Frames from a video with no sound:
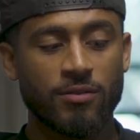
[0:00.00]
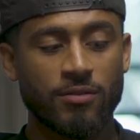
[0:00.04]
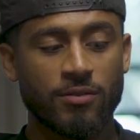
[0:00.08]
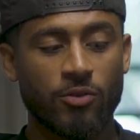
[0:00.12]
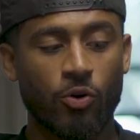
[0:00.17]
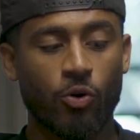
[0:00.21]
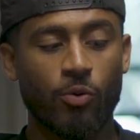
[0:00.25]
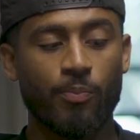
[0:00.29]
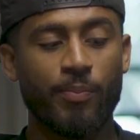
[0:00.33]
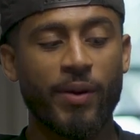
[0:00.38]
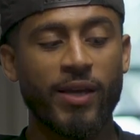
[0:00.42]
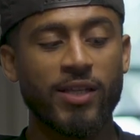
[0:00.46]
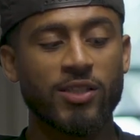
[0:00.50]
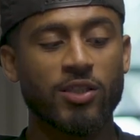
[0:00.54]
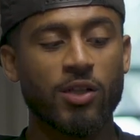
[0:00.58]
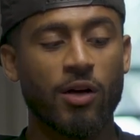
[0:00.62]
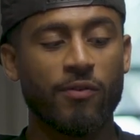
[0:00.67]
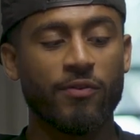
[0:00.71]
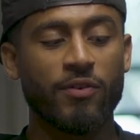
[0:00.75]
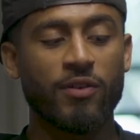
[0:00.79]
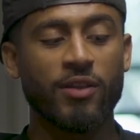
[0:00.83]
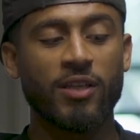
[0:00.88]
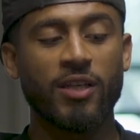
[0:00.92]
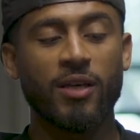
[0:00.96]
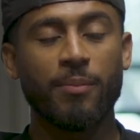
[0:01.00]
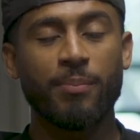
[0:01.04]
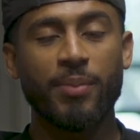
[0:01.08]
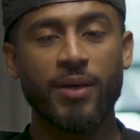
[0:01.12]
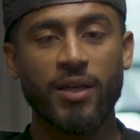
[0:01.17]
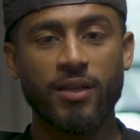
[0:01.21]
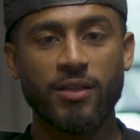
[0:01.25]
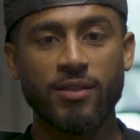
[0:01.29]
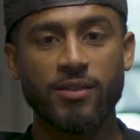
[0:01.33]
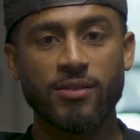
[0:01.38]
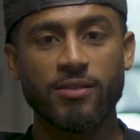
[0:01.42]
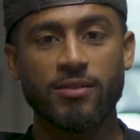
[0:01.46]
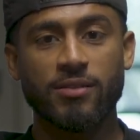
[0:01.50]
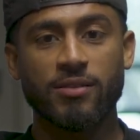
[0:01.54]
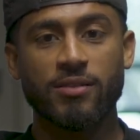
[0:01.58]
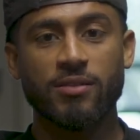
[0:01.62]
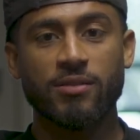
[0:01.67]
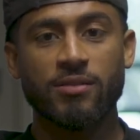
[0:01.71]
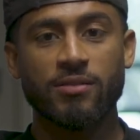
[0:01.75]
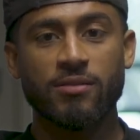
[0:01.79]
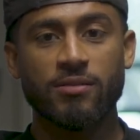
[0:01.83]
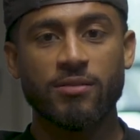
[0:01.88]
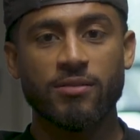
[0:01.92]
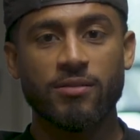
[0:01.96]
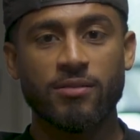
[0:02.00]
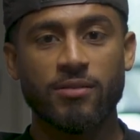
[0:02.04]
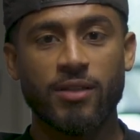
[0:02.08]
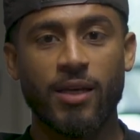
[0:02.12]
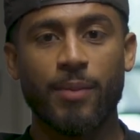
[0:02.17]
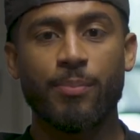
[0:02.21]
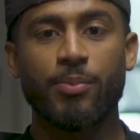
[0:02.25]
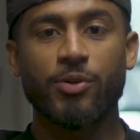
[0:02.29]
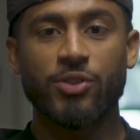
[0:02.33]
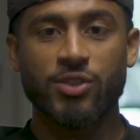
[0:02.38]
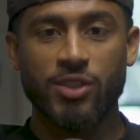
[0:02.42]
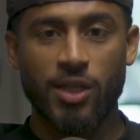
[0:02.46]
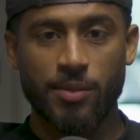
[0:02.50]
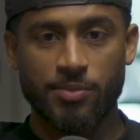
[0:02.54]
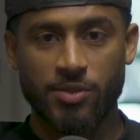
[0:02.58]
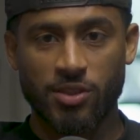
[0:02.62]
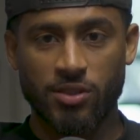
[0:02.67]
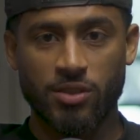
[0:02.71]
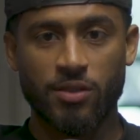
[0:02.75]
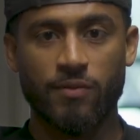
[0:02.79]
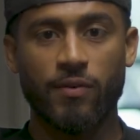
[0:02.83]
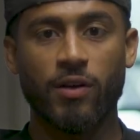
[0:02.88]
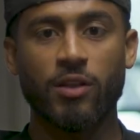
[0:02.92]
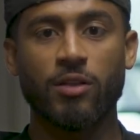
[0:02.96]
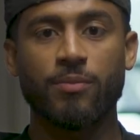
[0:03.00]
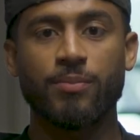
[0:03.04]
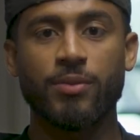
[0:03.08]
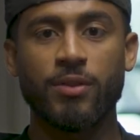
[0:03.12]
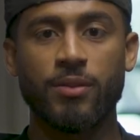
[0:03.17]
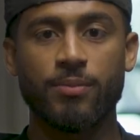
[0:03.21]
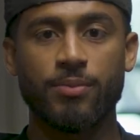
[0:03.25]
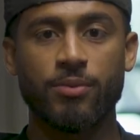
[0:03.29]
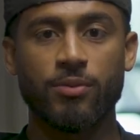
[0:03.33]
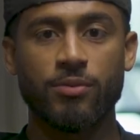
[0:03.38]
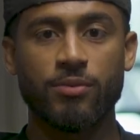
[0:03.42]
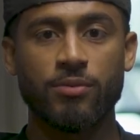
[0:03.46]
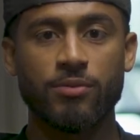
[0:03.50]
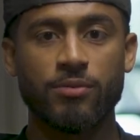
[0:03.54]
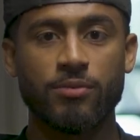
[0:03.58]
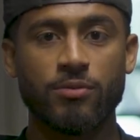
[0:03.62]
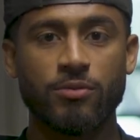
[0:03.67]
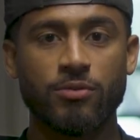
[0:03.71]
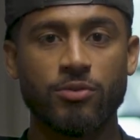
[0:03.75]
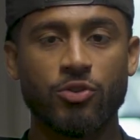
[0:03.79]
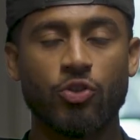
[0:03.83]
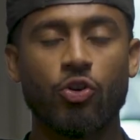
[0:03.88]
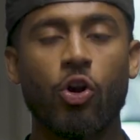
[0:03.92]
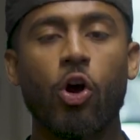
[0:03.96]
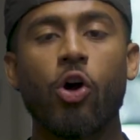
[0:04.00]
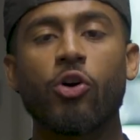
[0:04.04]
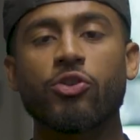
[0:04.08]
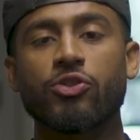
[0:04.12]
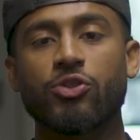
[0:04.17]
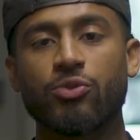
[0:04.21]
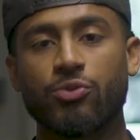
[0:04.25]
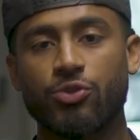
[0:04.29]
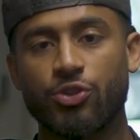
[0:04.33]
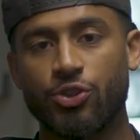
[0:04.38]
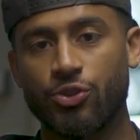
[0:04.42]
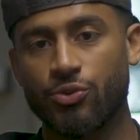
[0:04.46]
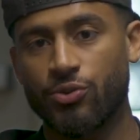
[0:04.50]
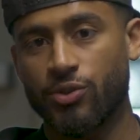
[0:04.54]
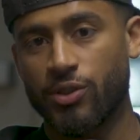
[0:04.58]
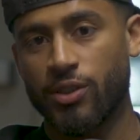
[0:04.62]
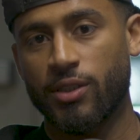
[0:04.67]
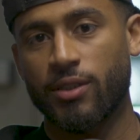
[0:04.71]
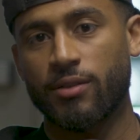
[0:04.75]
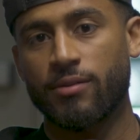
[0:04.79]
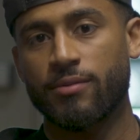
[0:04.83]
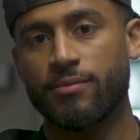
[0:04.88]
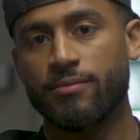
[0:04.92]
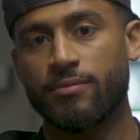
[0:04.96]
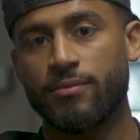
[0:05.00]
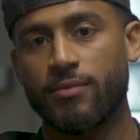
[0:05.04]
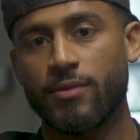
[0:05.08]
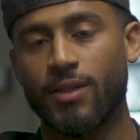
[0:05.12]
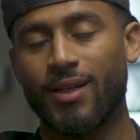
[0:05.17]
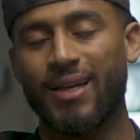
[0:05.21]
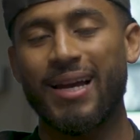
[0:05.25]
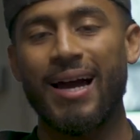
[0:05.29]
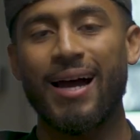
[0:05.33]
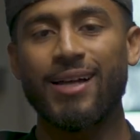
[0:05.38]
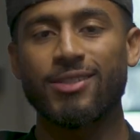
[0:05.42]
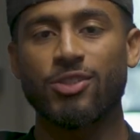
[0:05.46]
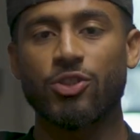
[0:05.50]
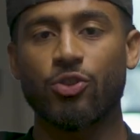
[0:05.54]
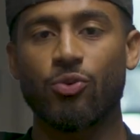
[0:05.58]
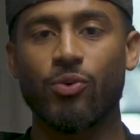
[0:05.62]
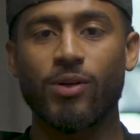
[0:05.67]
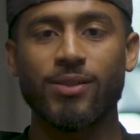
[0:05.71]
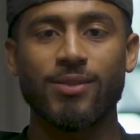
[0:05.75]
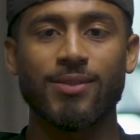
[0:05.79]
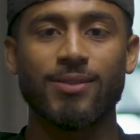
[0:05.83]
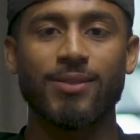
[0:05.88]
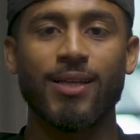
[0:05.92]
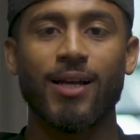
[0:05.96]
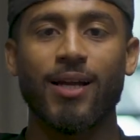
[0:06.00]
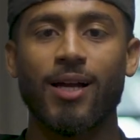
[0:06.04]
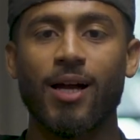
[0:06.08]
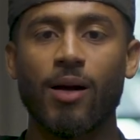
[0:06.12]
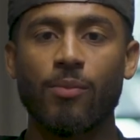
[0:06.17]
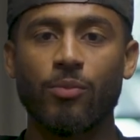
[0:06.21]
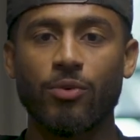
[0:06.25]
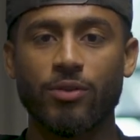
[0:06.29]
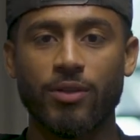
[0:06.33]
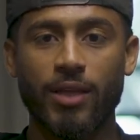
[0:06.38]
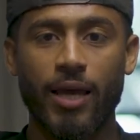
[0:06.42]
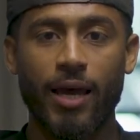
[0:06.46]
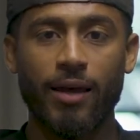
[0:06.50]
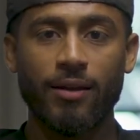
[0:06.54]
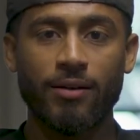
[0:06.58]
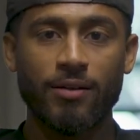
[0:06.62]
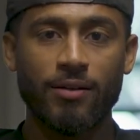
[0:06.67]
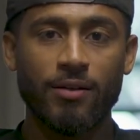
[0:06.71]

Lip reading: or based off of the opinions and perceptions of other people, you're also choosing the consequences that come with that.